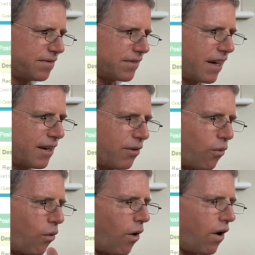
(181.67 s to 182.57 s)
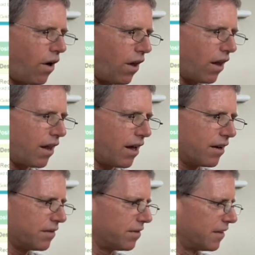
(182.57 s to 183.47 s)
kind of a wall
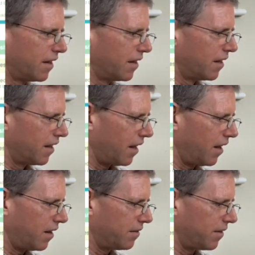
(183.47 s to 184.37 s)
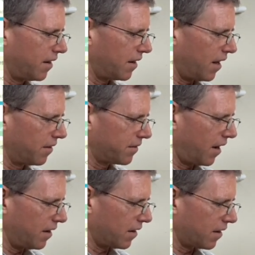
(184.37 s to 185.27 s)
of
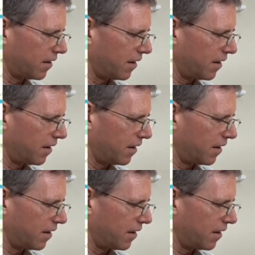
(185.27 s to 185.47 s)
color,